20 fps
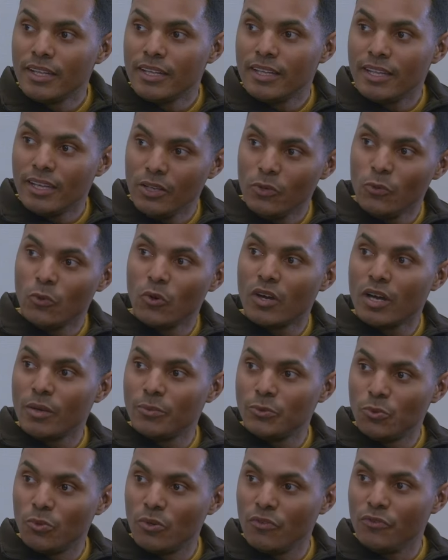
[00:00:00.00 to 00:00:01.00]
that you will
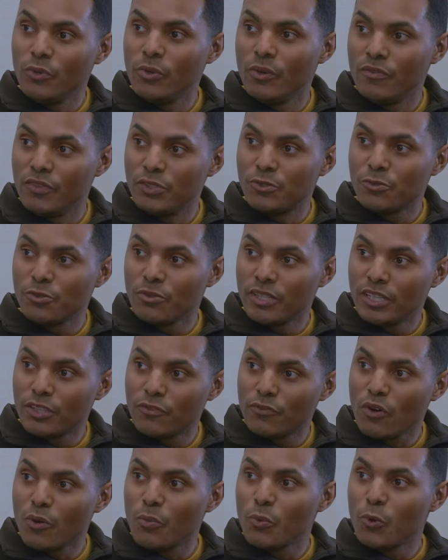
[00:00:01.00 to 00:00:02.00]
come to a view of Israel that's
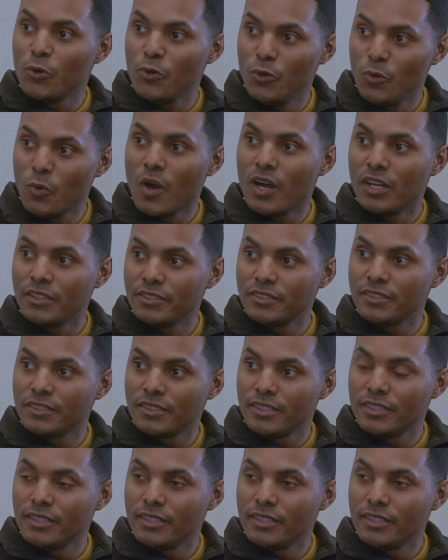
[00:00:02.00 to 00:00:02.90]
far more nuanced